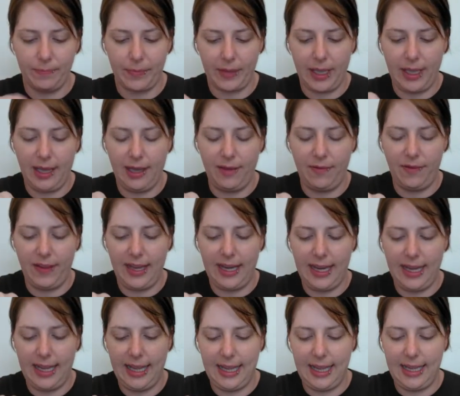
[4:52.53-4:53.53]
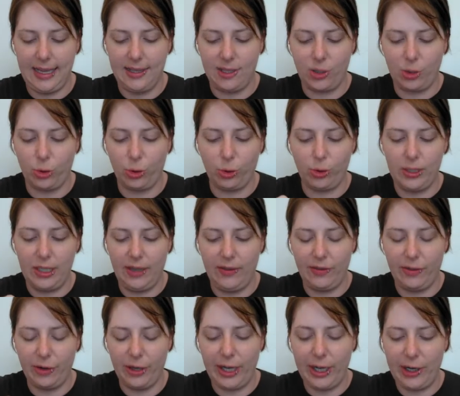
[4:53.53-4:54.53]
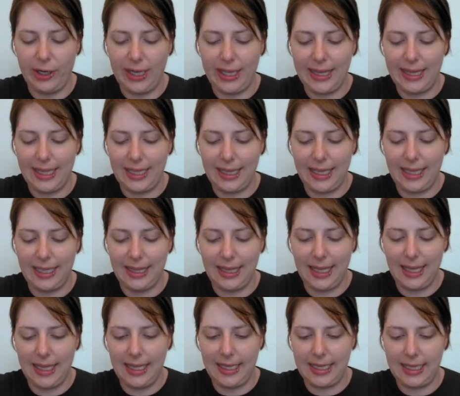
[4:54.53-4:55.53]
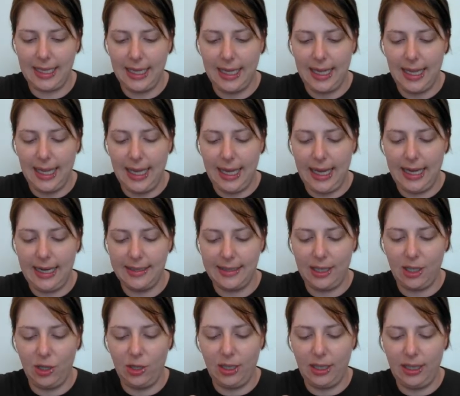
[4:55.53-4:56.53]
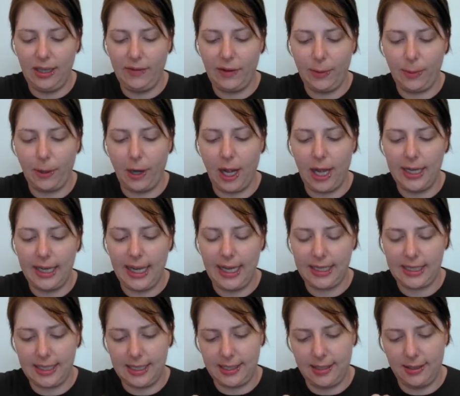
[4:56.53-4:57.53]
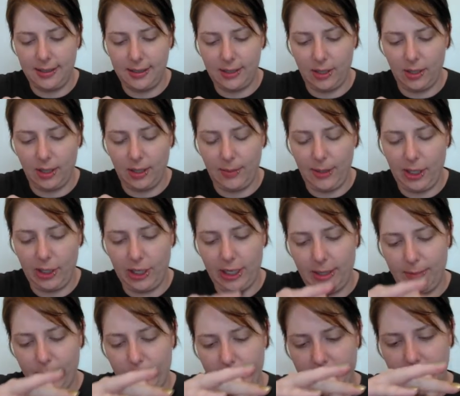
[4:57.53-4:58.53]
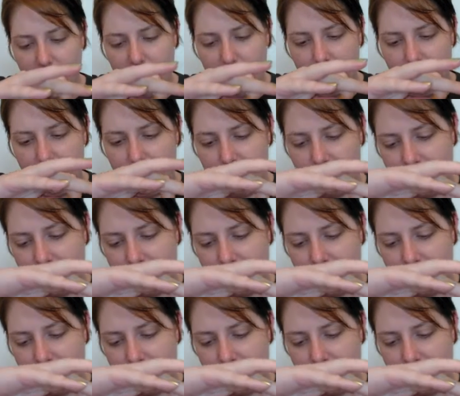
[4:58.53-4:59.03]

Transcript: if it is cruelty-free or anything like that. It is a Unilever product. So let me hurry up and